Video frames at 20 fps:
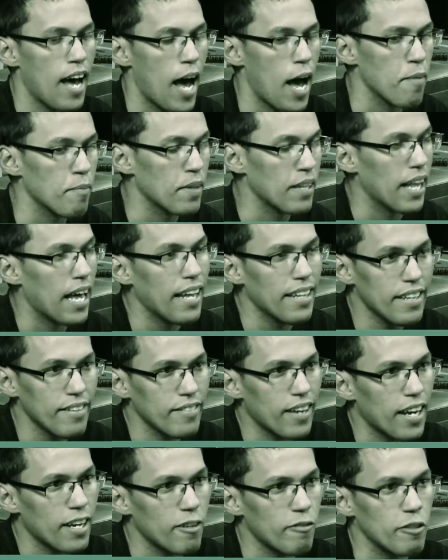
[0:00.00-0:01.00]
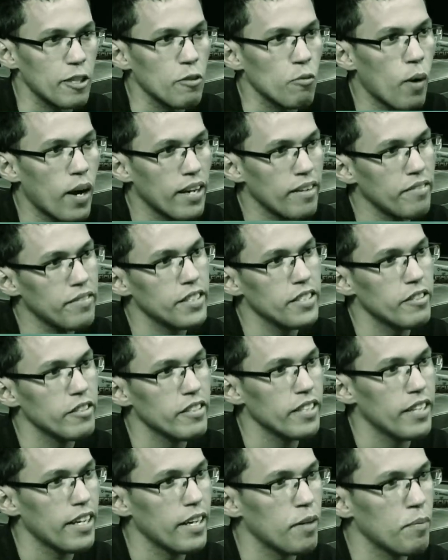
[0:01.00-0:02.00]
I'm glad they've got a rewind feature
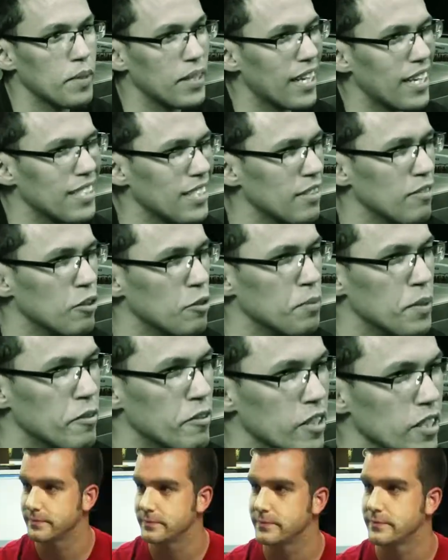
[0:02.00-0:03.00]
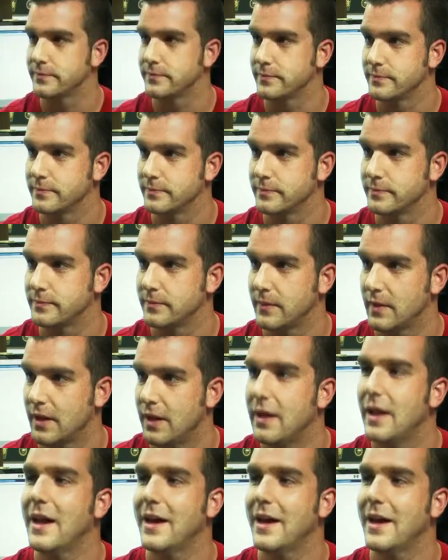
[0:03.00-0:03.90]
in there, but that seems to be really standard nowadays too.